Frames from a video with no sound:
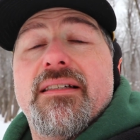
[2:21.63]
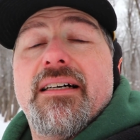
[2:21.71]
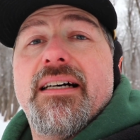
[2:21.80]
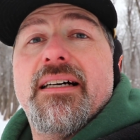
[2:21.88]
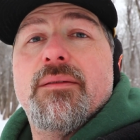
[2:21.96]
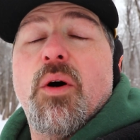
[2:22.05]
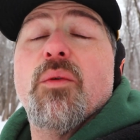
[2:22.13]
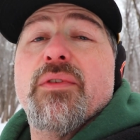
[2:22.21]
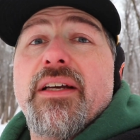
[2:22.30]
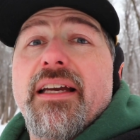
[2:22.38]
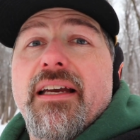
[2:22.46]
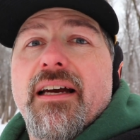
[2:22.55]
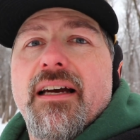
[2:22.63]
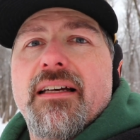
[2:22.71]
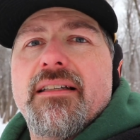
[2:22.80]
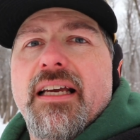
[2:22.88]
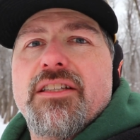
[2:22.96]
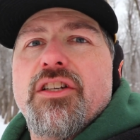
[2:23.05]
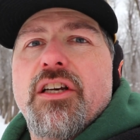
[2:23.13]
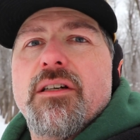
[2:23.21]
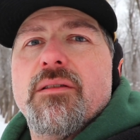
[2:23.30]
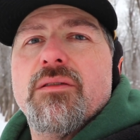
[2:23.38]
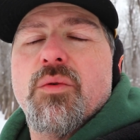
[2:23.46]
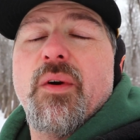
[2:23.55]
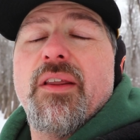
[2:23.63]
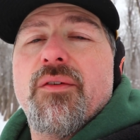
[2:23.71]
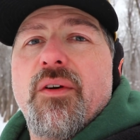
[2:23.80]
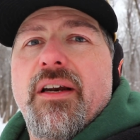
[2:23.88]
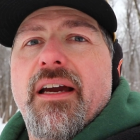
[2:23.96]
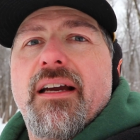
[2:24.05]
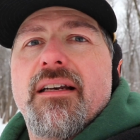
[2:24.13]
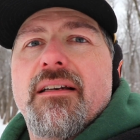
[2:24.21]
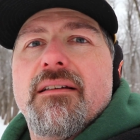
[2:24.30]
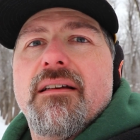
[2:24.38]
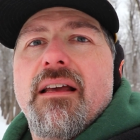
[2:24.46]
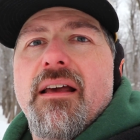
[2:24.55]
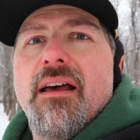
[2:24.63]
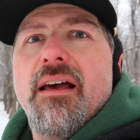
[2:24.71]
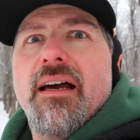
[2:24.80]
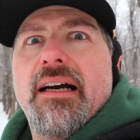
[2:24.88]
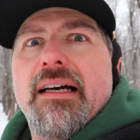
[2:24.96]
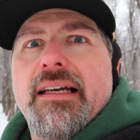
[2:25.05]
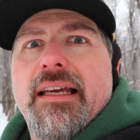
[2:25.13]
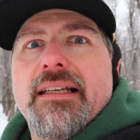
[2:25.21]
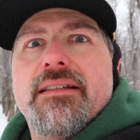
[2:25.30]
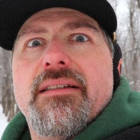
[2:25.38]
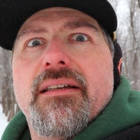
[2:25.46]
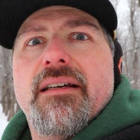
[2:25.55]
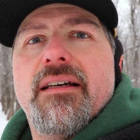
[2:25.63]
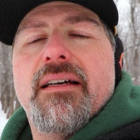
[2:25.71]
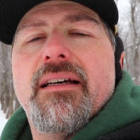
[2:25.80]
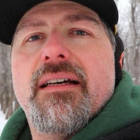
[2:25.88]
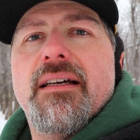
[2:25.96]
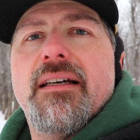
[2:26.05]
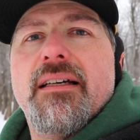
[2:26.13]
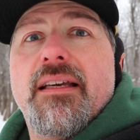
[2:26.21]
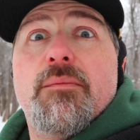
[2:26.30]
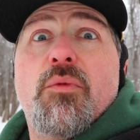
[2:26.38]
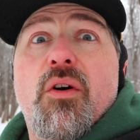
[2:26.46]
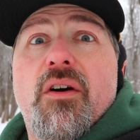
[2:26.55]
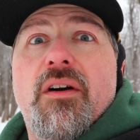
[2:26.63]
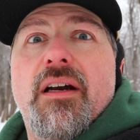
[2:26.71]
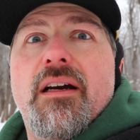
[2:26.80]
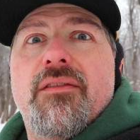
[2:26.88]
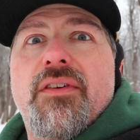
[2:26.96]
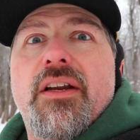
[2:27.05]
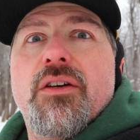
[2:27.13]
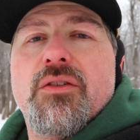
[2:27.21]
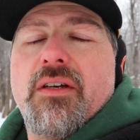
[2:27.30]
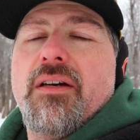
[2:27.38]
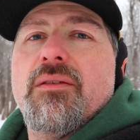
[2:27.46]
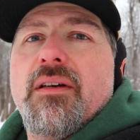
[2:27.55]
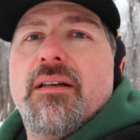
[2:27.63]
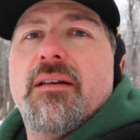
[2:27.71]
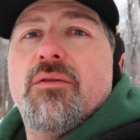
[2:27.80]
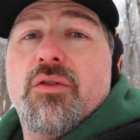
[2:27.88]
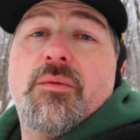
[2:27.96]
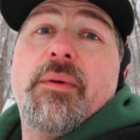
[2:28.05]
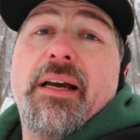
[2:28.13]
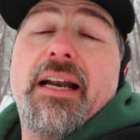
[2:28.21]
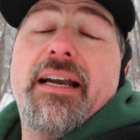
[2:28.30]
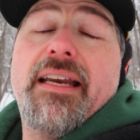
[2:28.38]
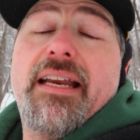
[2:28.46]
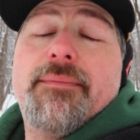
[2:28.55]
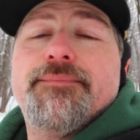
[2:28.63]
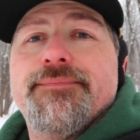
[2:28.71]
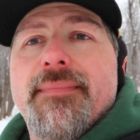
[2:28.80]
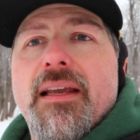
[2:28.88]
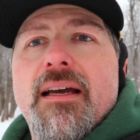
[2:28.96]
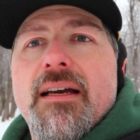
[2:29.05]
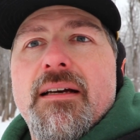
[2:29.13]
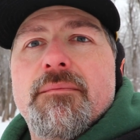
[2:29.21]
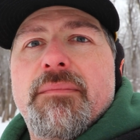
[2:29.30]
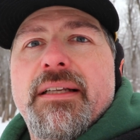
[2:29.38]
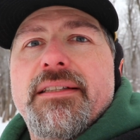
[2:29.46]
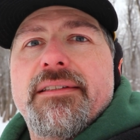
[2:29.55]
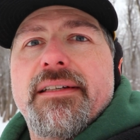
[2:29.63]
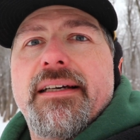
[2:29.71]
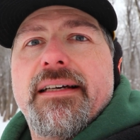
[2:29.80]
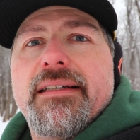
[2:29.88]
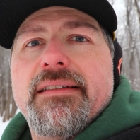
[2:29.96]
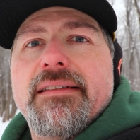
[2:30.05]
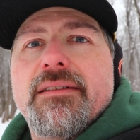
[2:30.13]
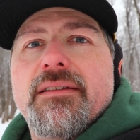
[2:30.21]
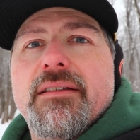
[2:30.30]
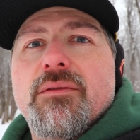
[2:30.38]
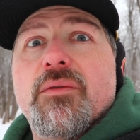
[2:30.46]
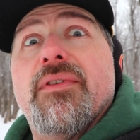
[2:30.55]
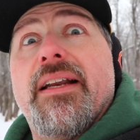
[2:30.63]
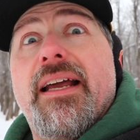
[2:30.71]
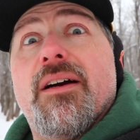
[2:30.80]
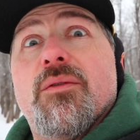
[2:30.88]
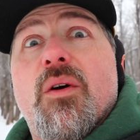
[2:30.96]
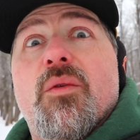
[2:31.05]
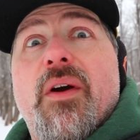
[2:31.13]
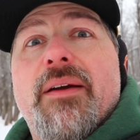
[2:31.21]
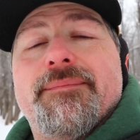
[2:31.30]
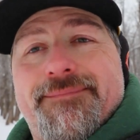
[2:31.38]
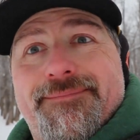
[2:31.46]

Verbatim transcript: Uh, hopefully uh, next year, 23, I can get uh, get more uh, videos out, which would be kind of neat. But uh, we'll find out, won't we?